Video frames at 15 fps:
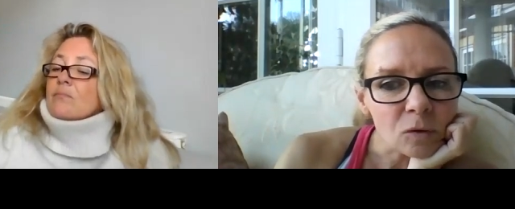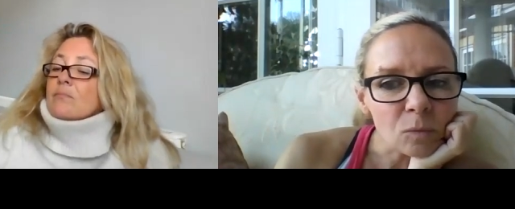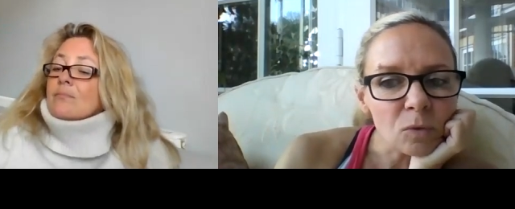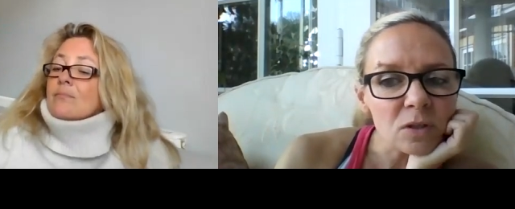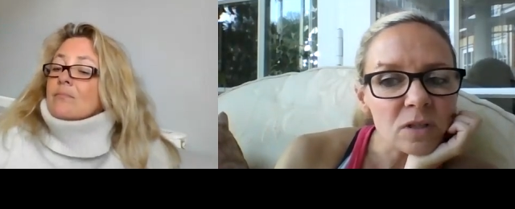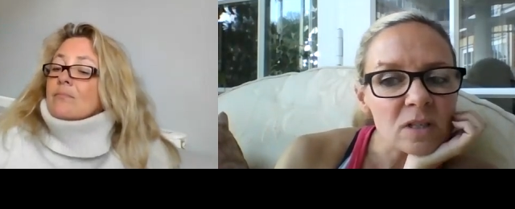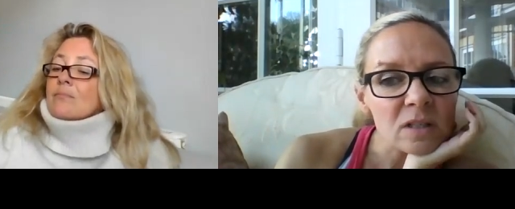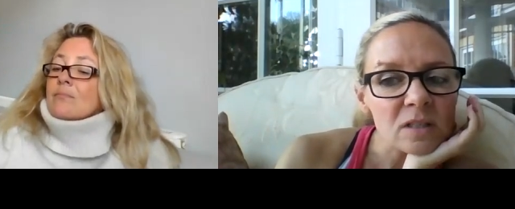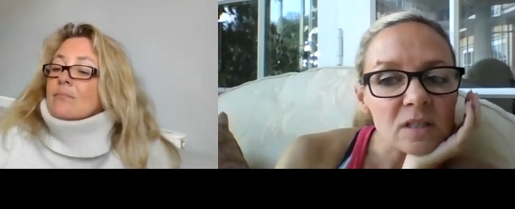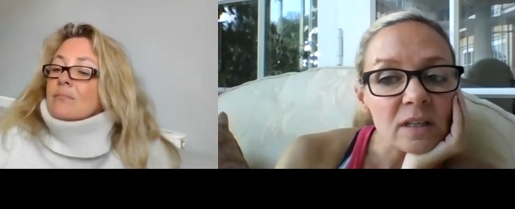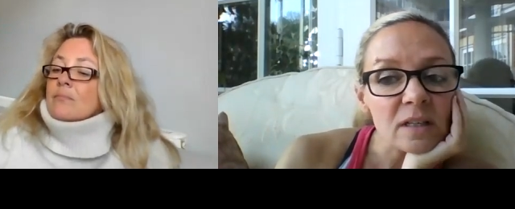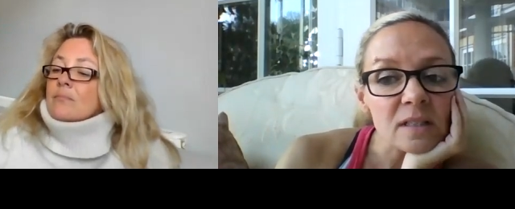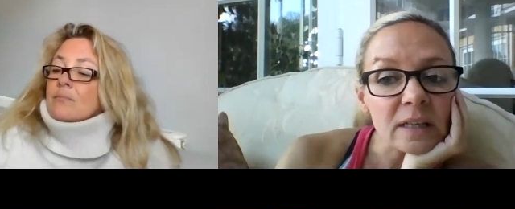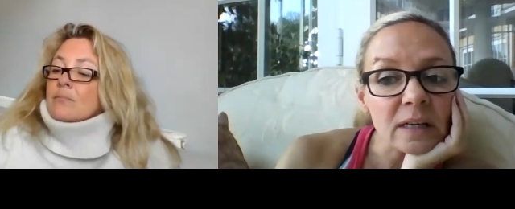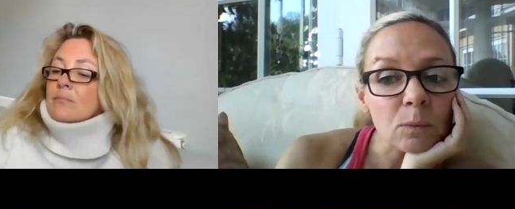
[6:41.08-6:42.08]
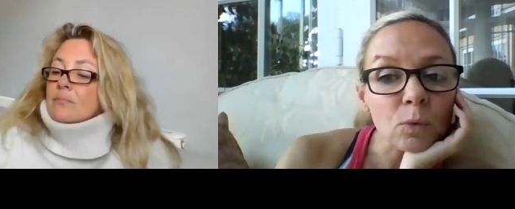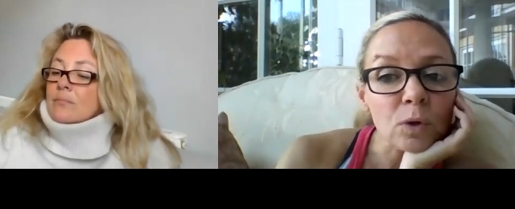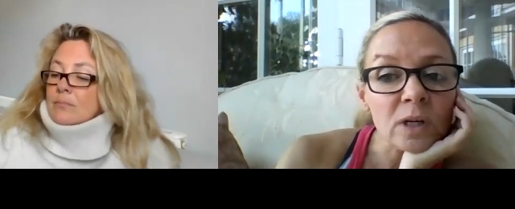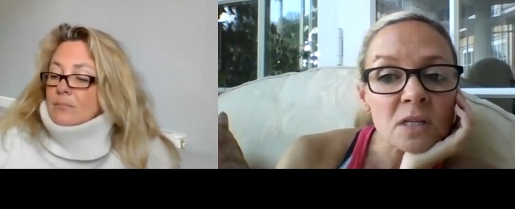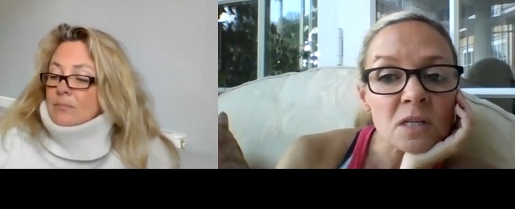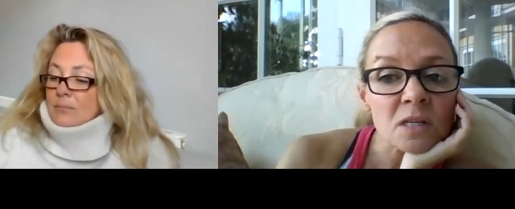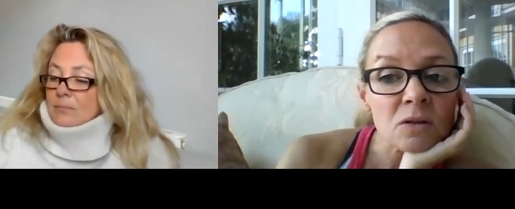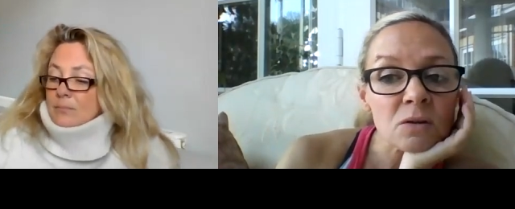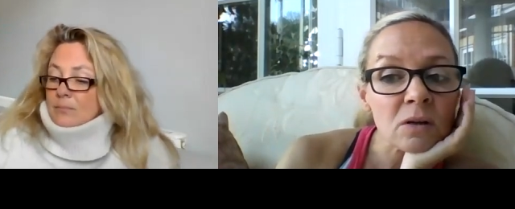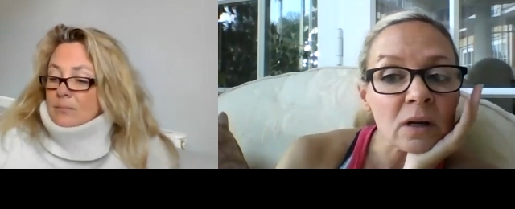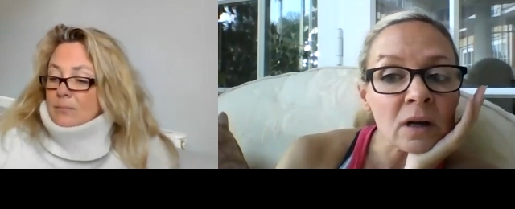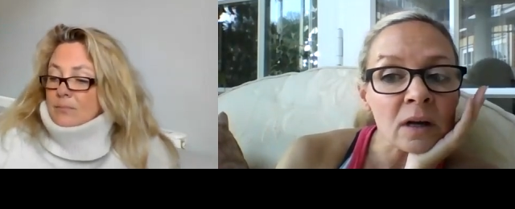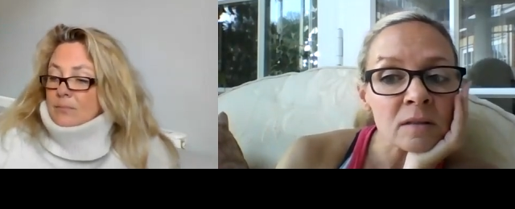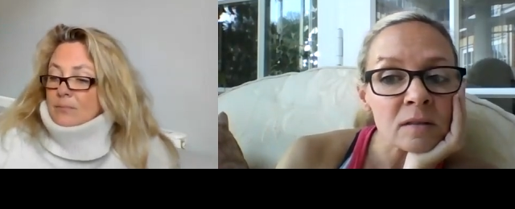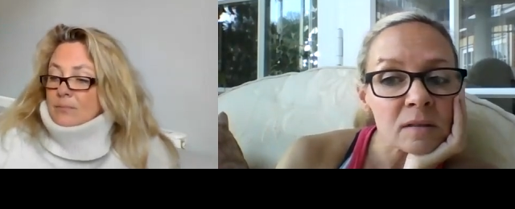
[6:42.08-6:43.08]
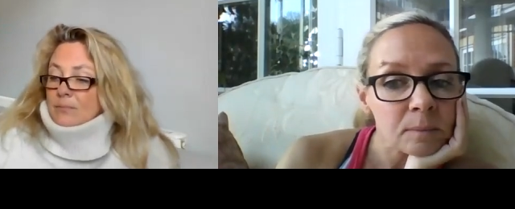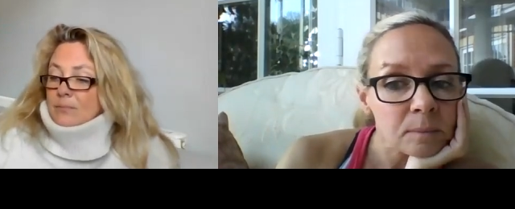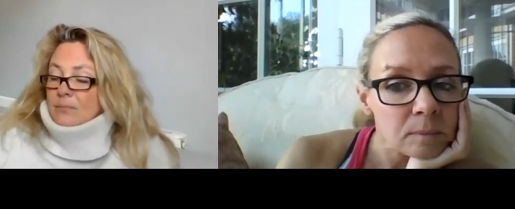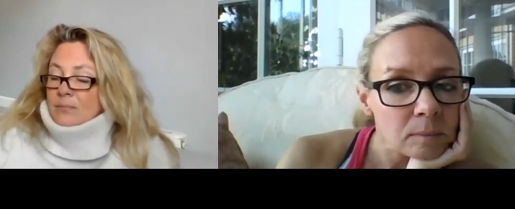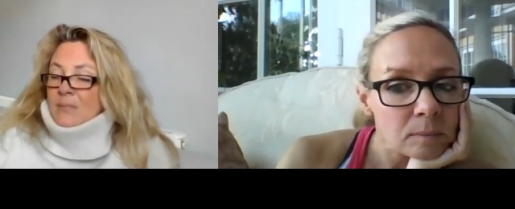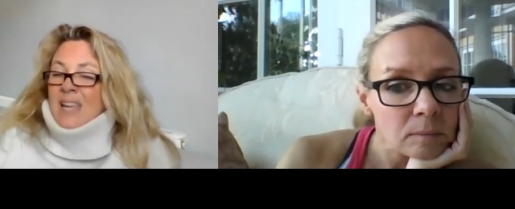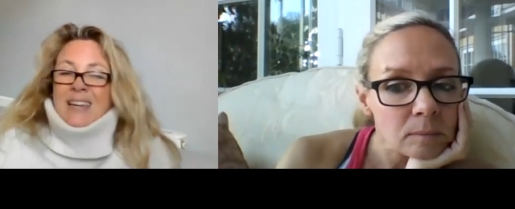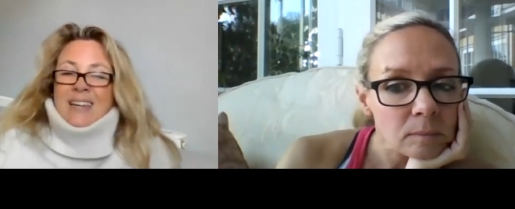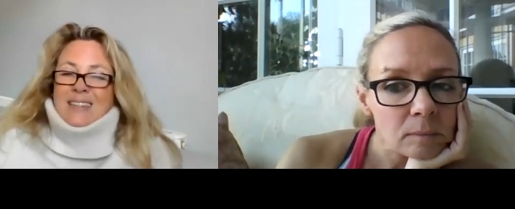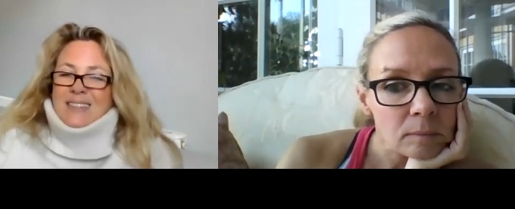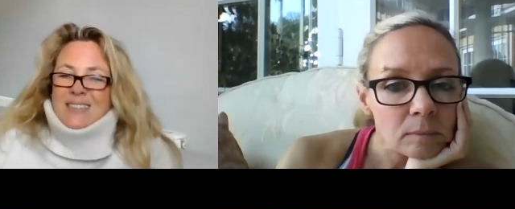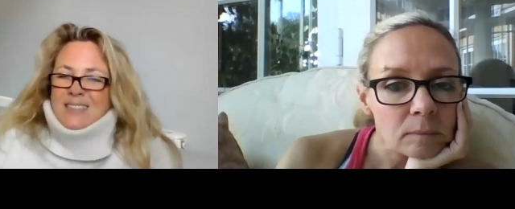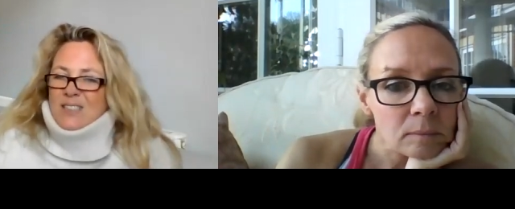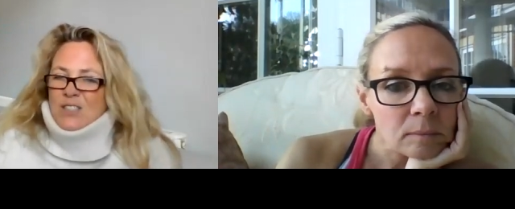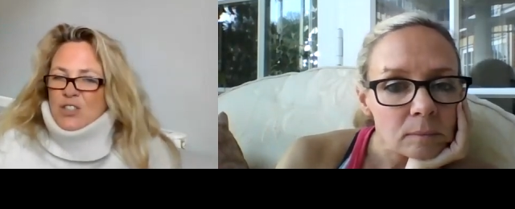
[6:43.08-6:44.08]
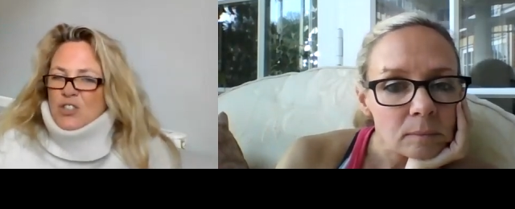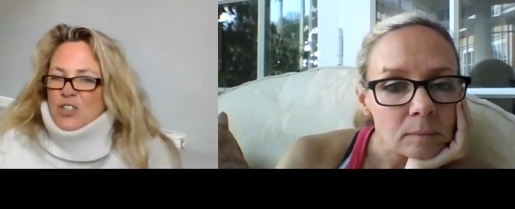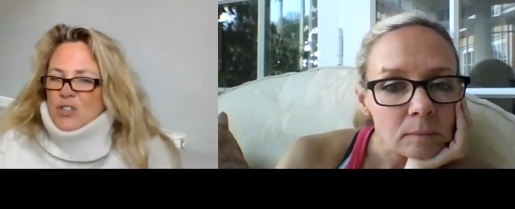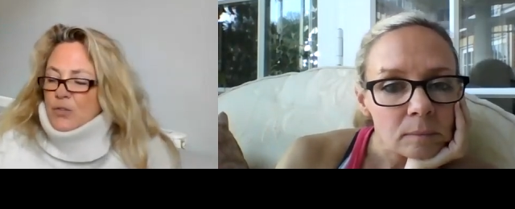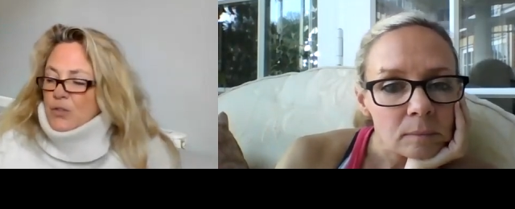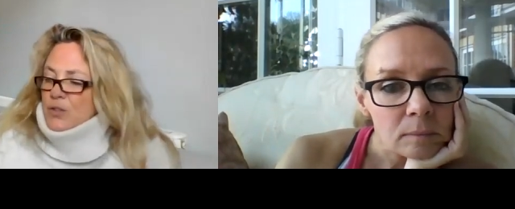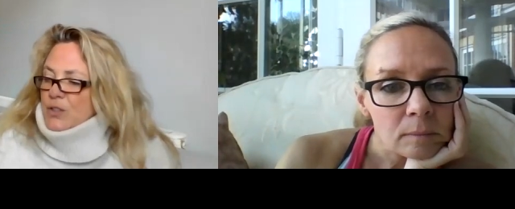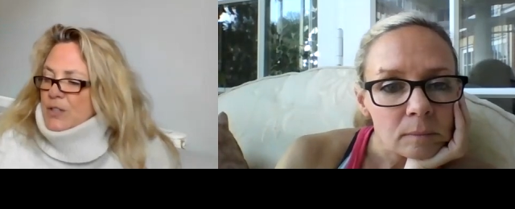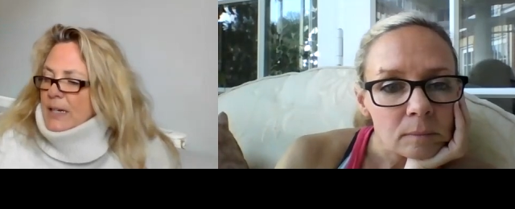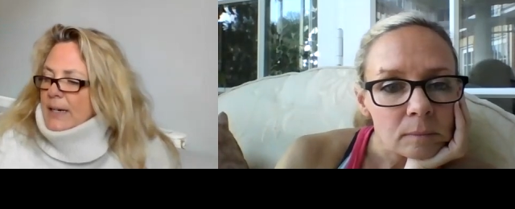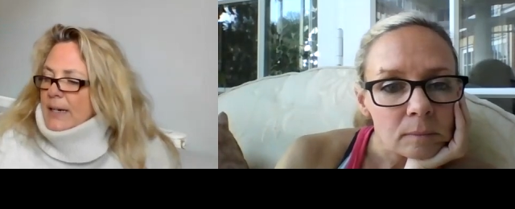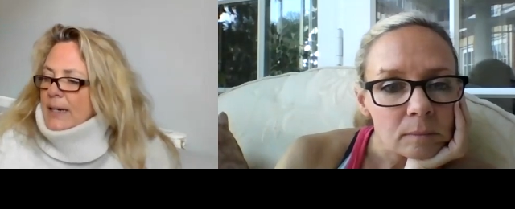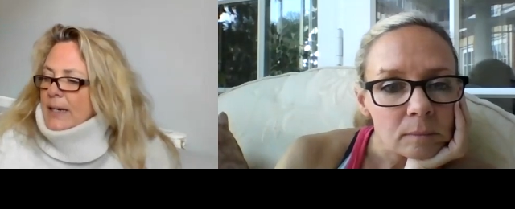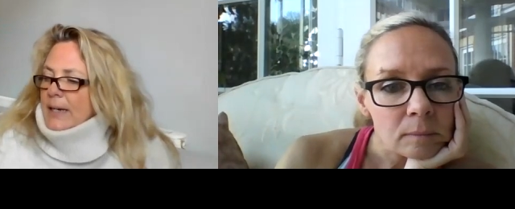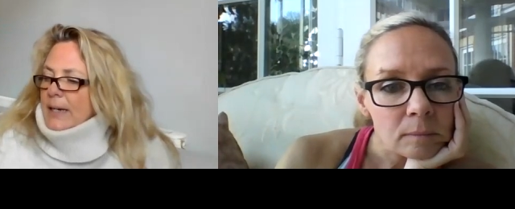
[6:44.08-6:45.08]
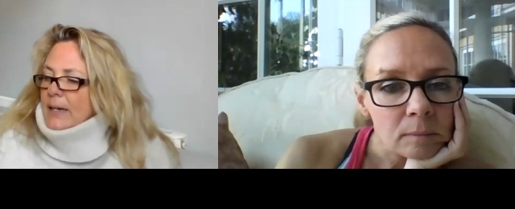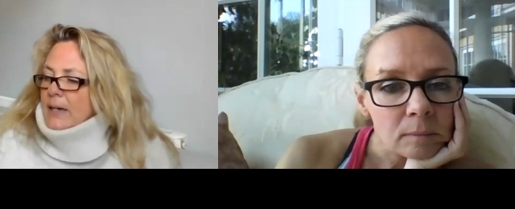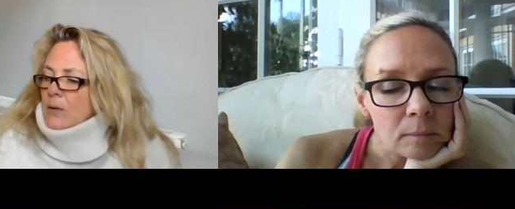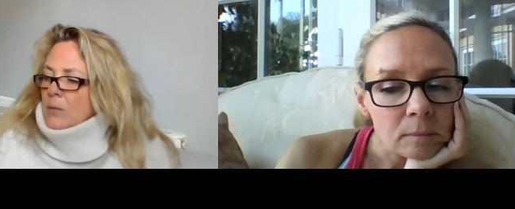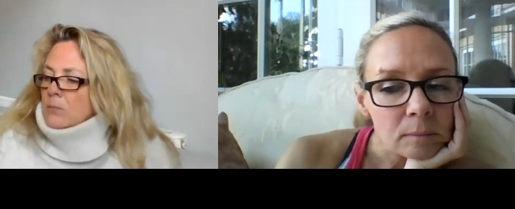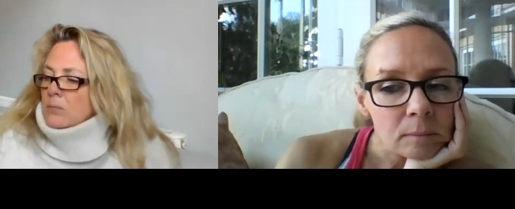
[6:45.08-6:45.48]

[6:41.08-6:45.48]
Speaker 1: music is going to sound weird to you guys.
Speaker 2: Yes, this is just for us to get a key.